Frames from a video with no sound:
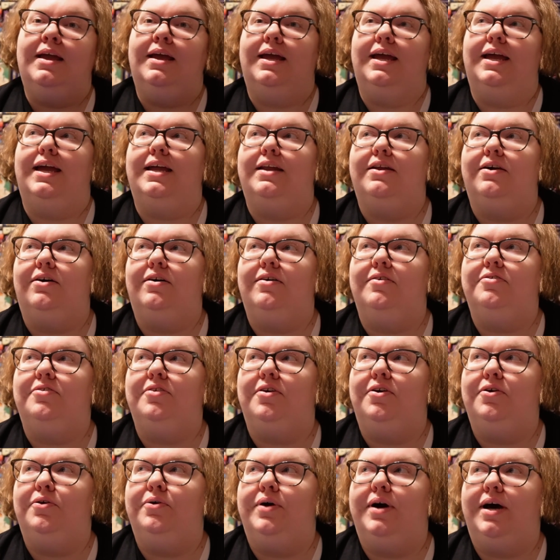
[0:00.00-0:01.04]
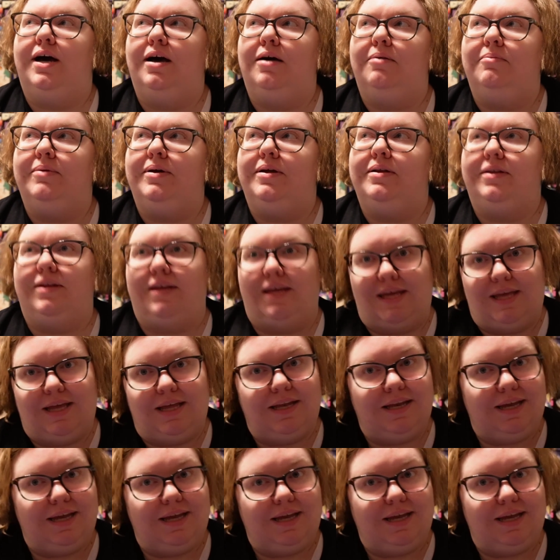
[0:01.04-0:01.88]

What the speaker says: and also the